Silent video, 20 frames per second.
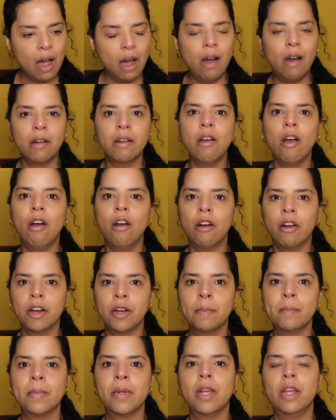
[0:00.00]

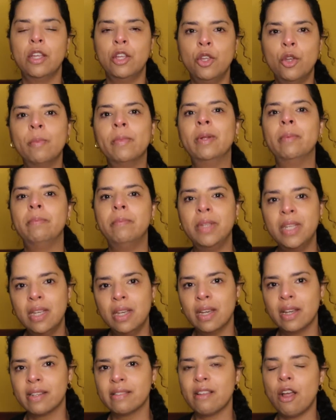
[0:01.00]
unarmed human
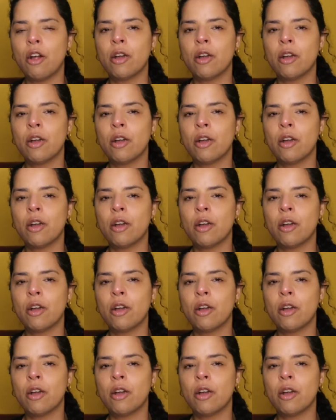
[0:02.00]
beings